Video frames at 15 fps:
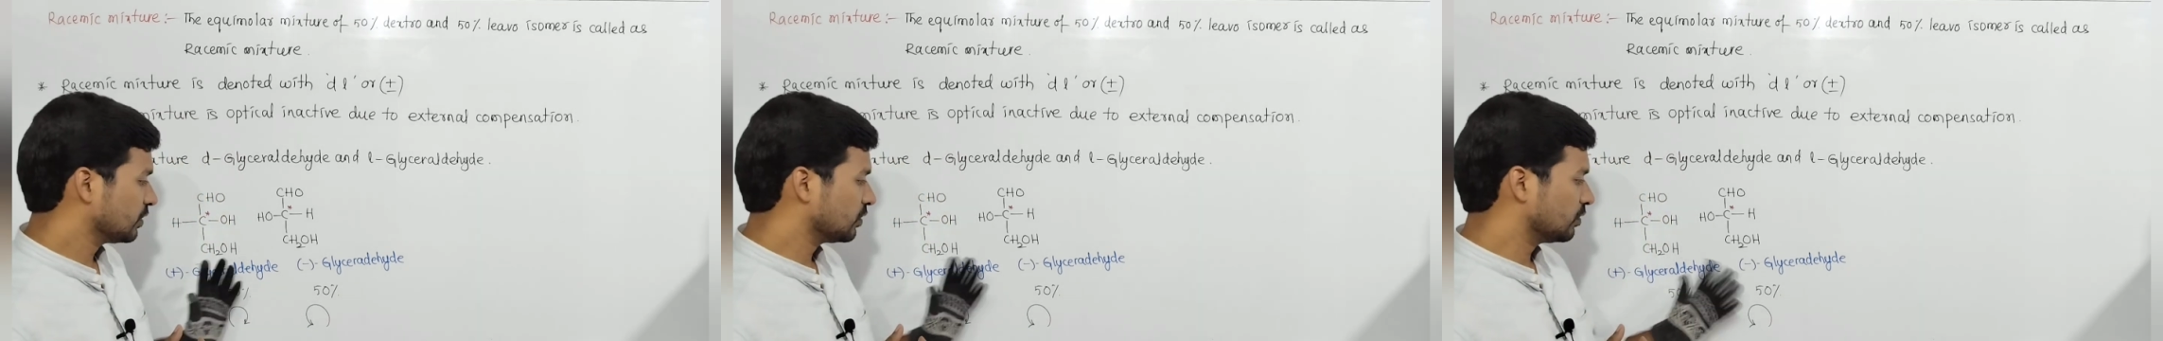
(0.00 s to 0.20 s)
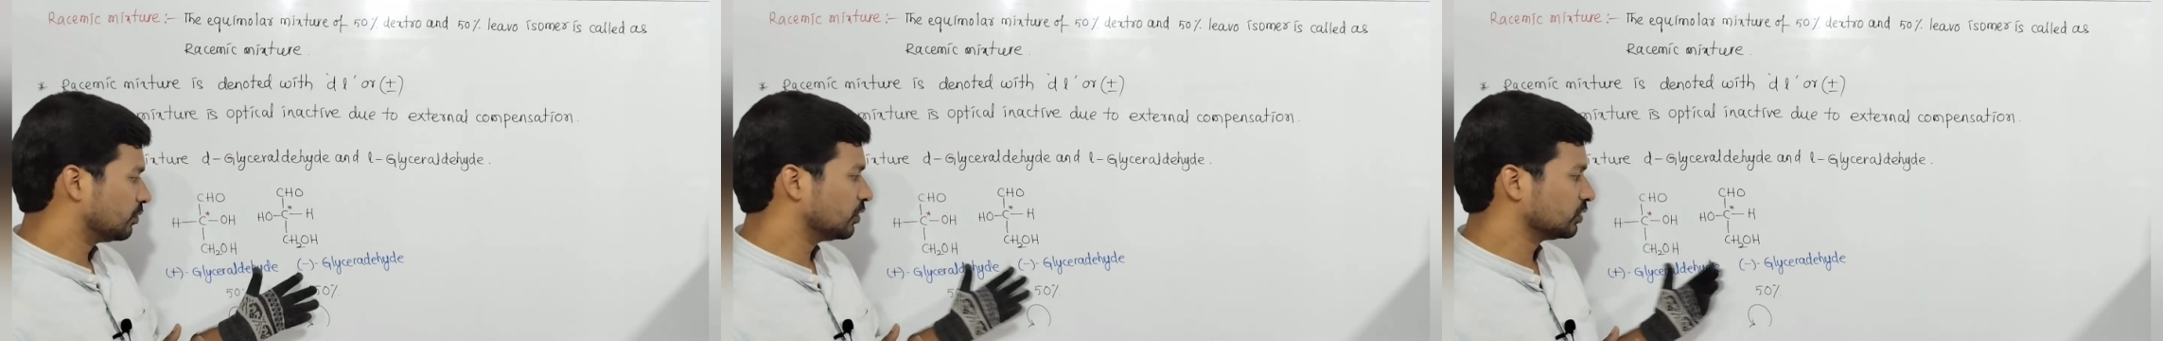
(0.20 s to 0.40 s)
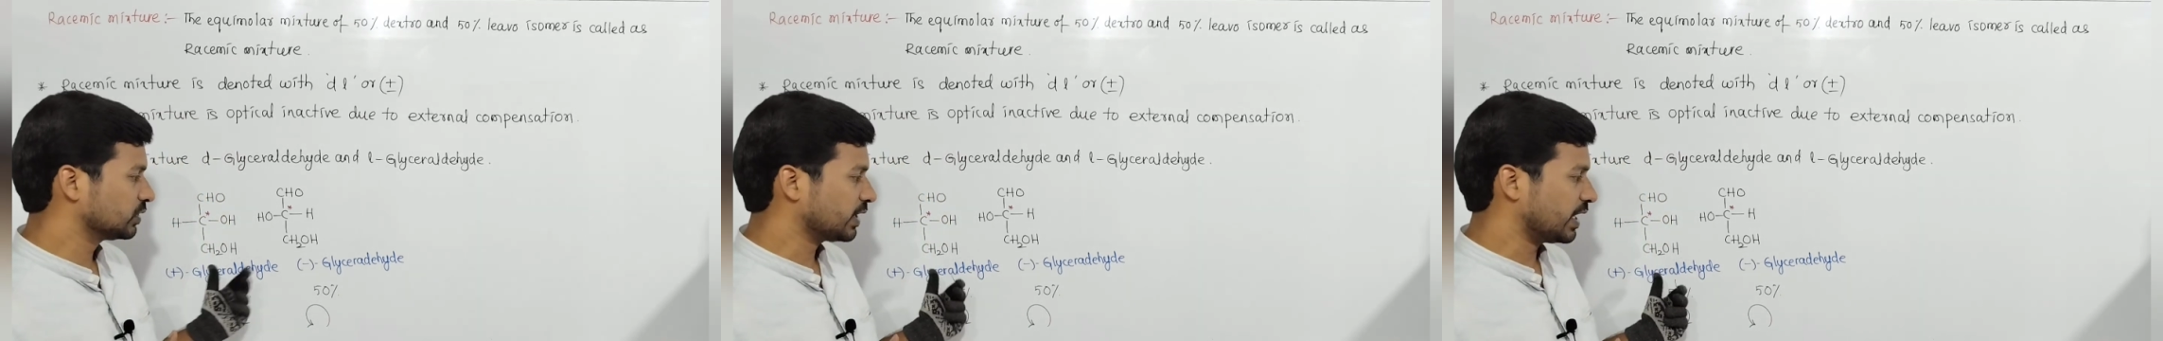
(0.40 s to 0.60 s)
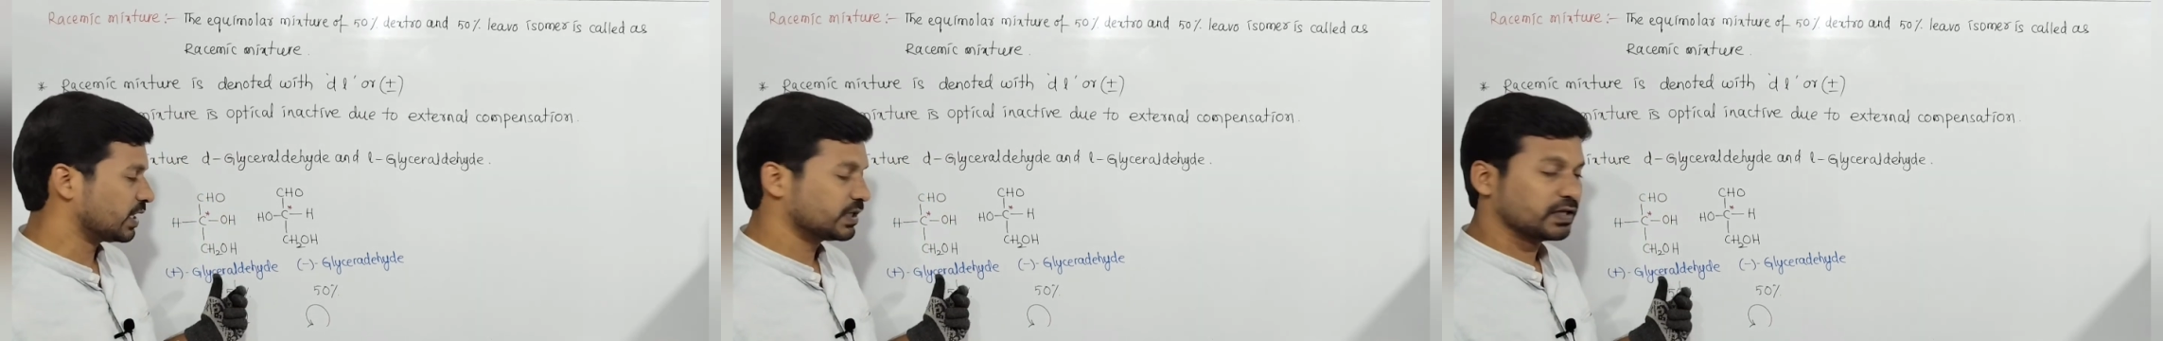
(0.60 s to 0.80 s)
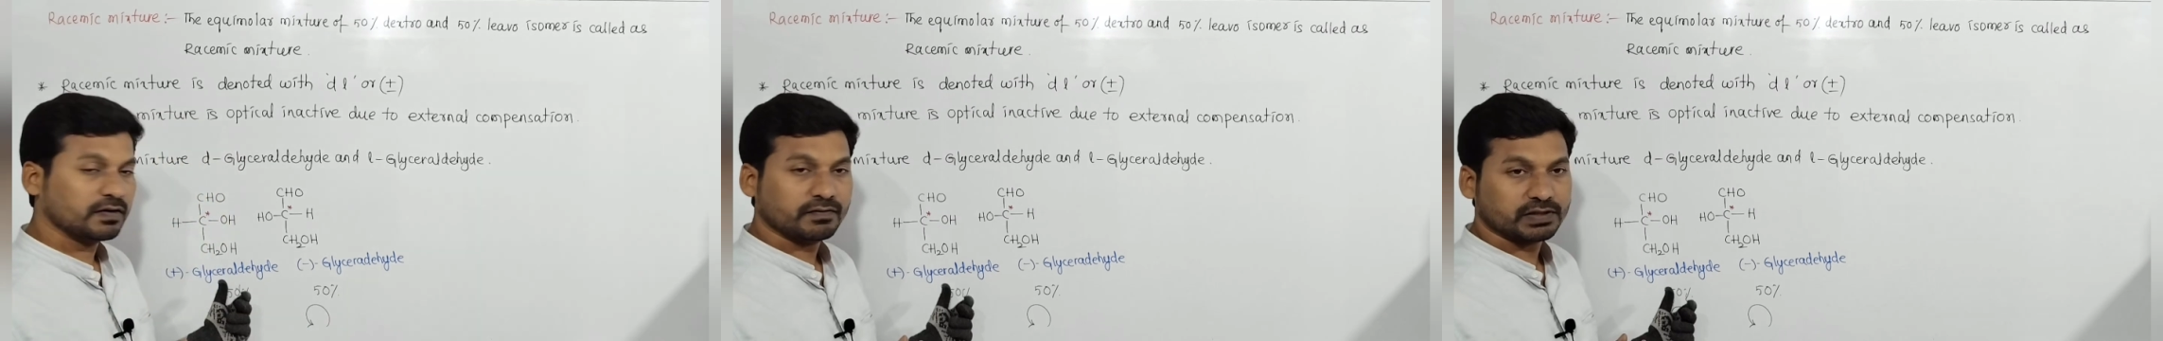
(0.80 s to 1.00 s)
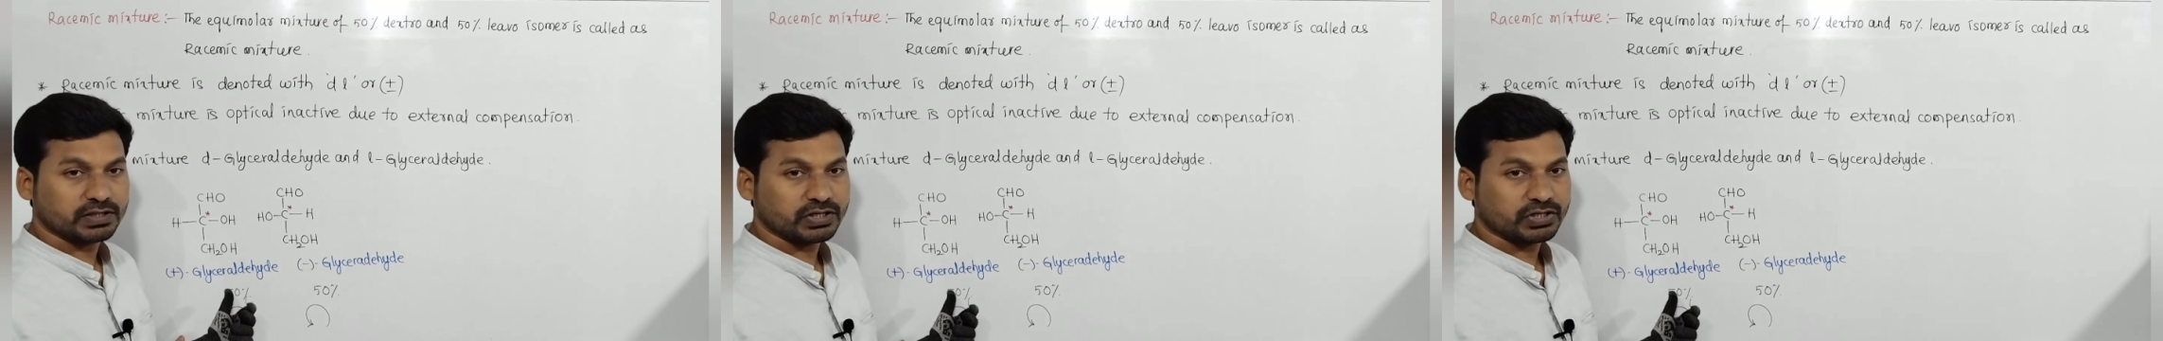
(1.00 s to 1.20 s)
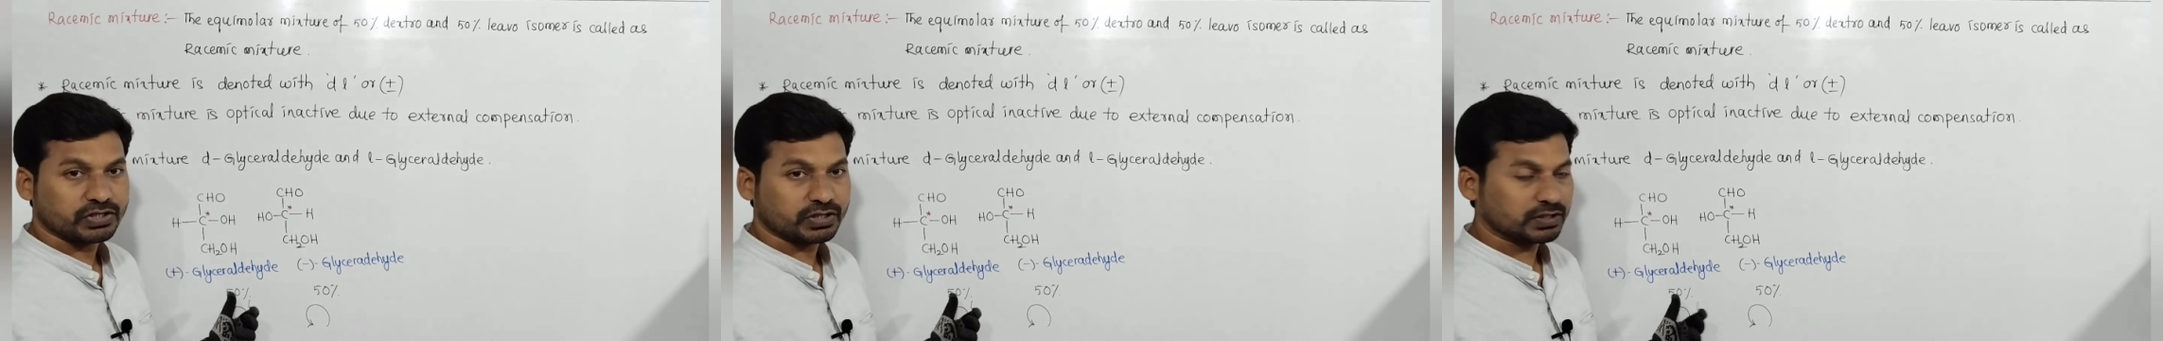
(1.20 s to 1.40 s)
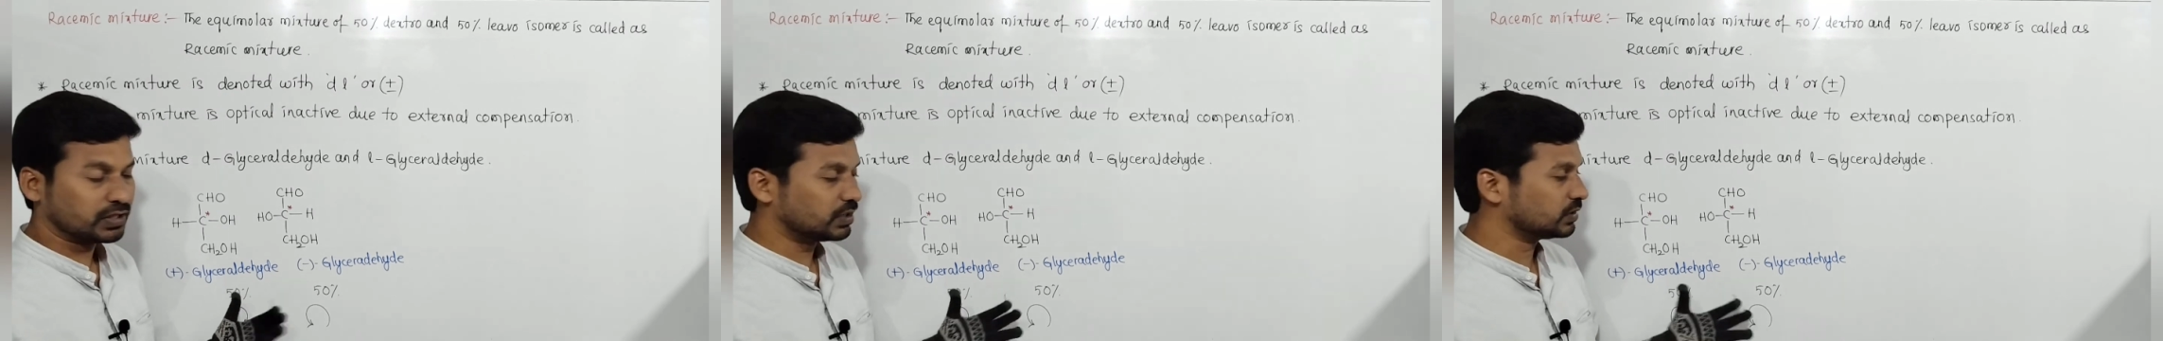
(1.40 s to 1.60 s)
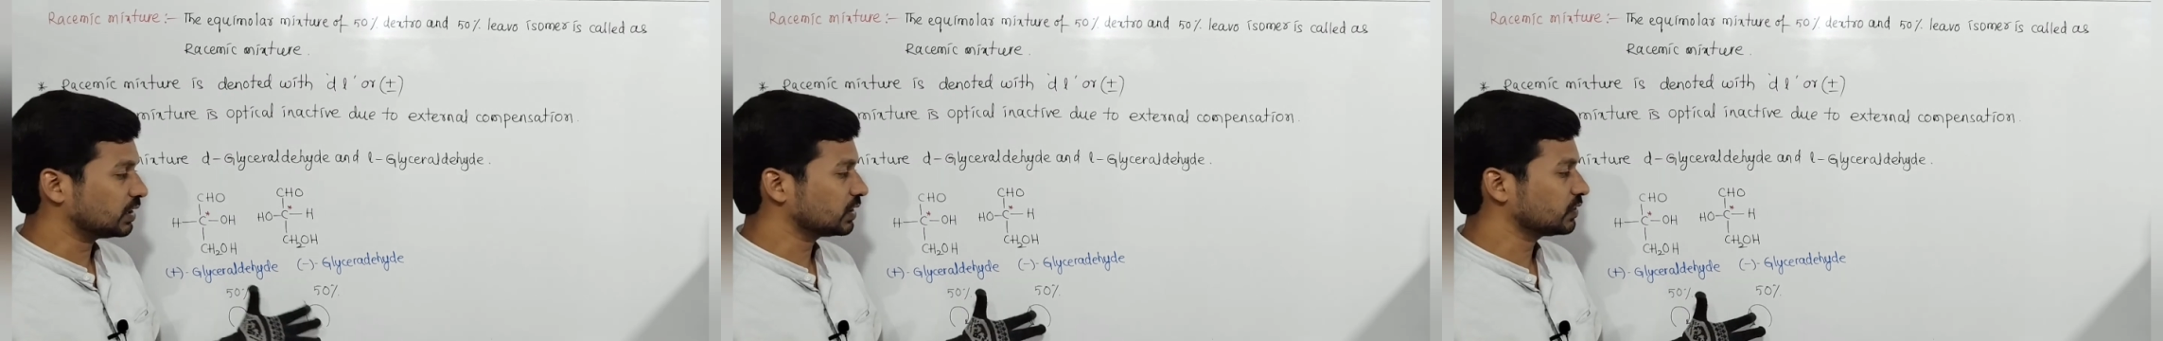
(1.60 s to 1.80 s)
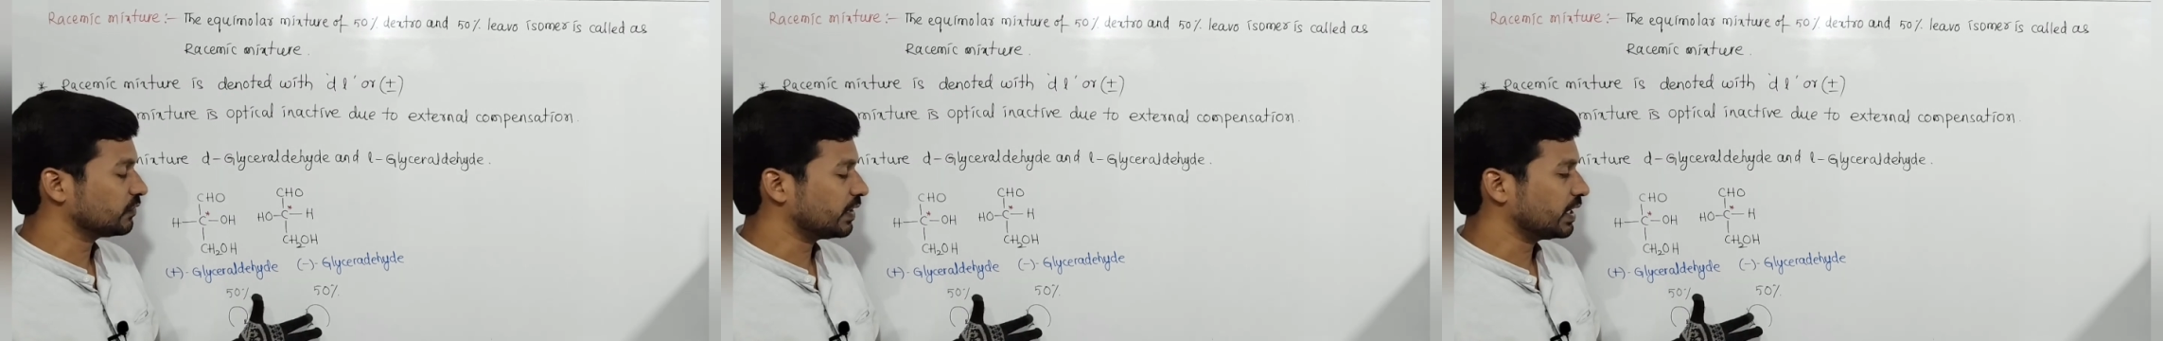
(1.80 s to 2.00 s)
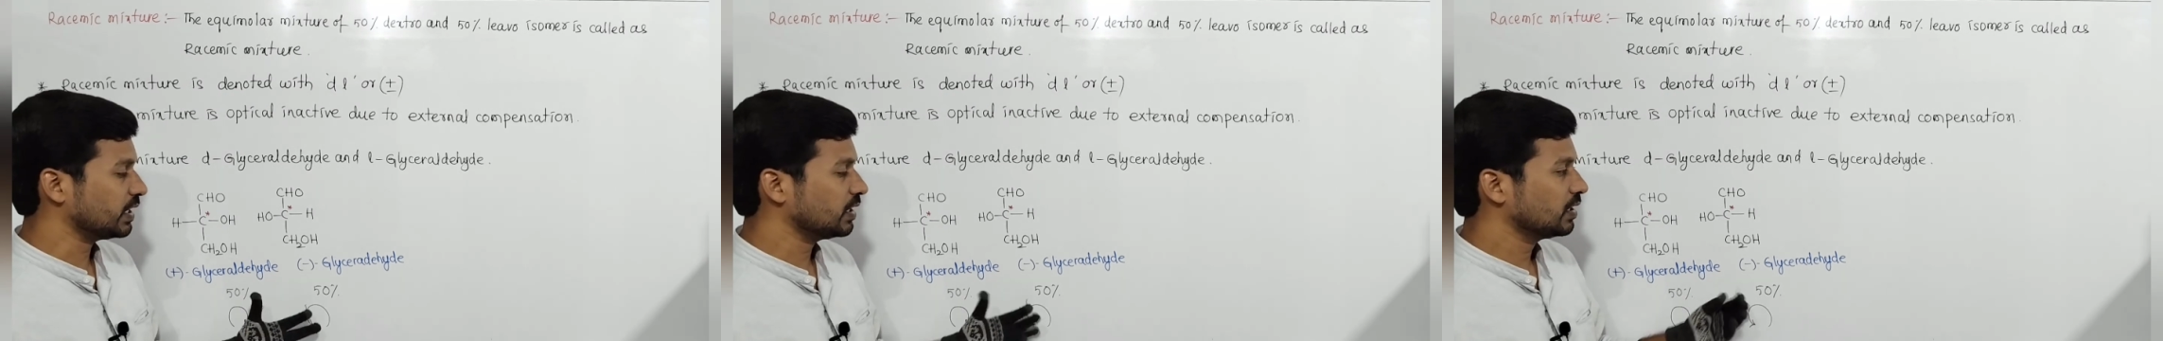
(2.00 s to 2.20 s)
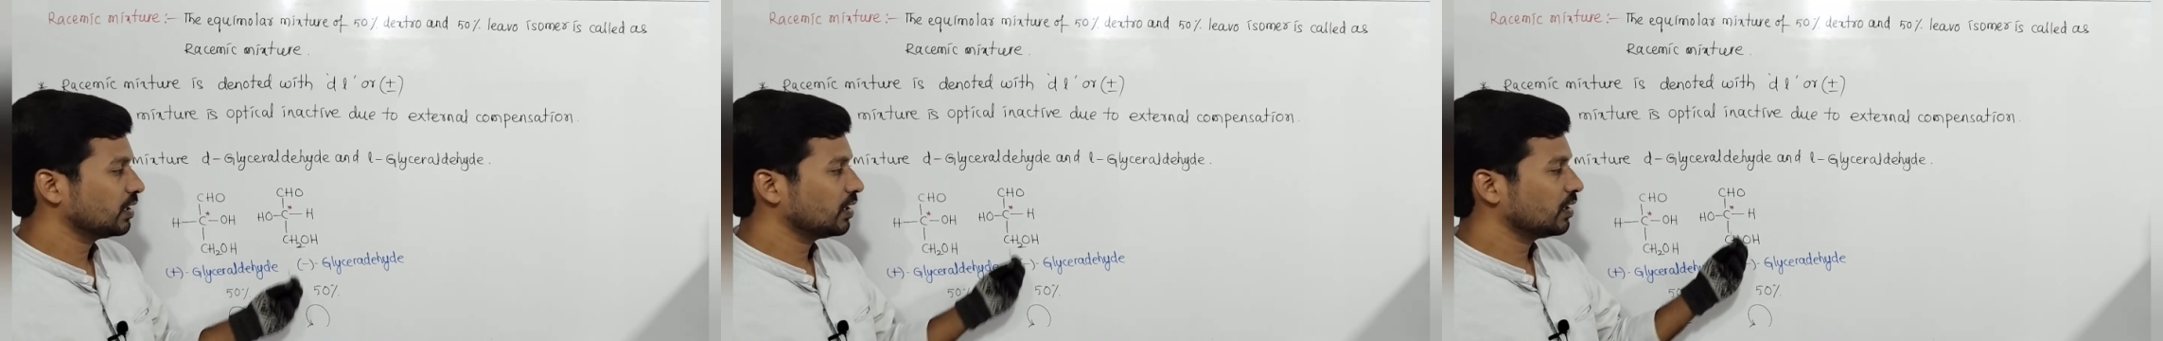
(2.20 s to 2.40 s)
So both cancel with each other. That's why